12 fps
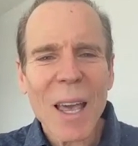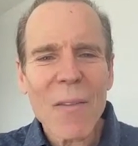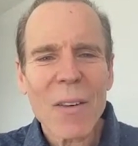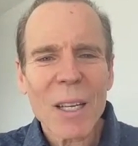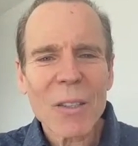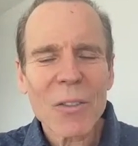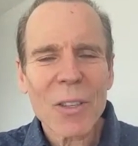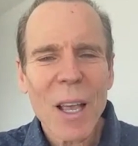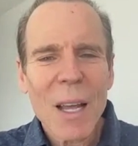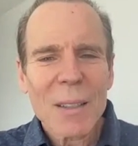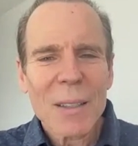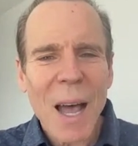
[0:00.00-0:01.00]
evidence
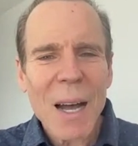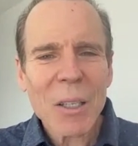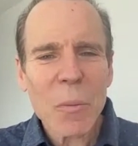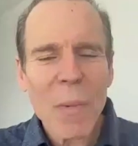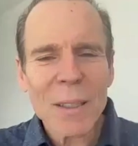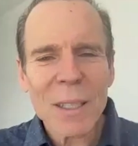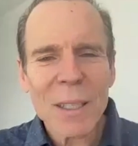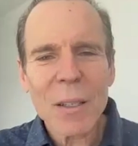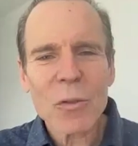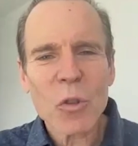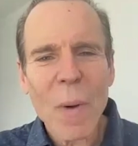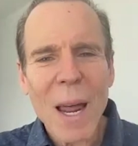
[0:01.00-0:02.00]

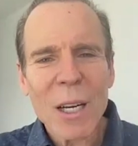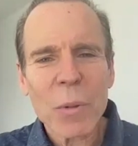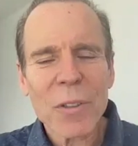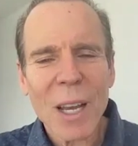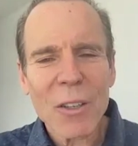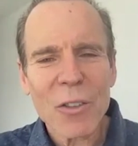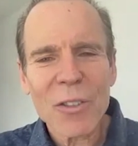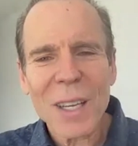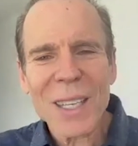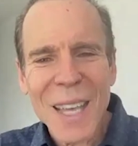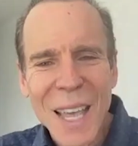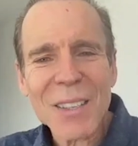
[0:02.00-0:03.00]
documenting dramatic protections
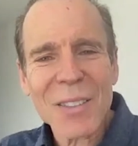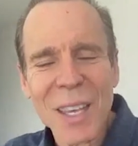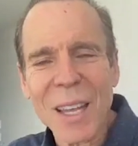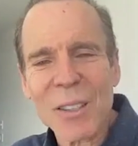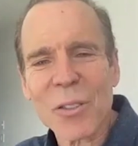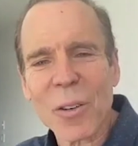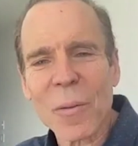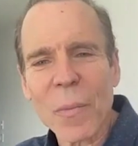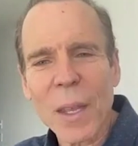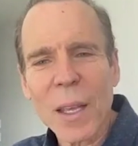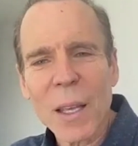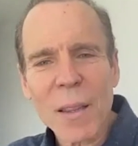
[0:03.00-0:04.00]
against cancer.
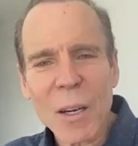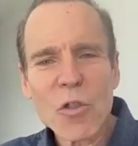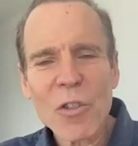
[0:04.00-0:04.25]
They're